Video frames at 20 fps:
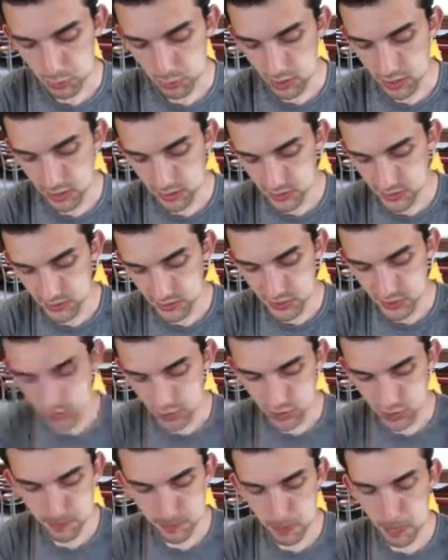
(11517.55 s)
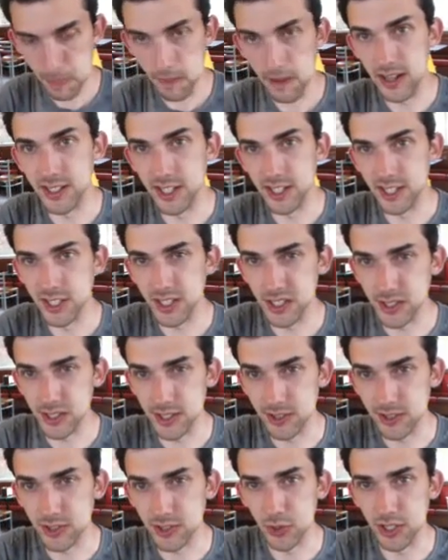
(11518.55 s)
Prior to this trip, I'd
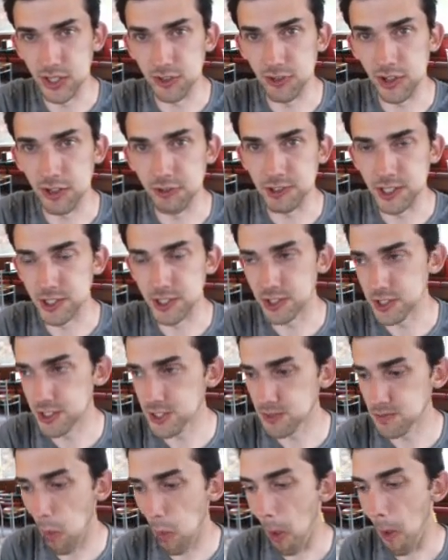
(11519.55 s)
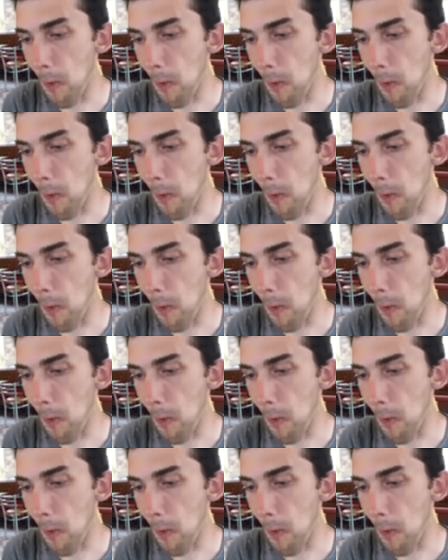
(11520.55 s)
hitchhiked in 25 countries.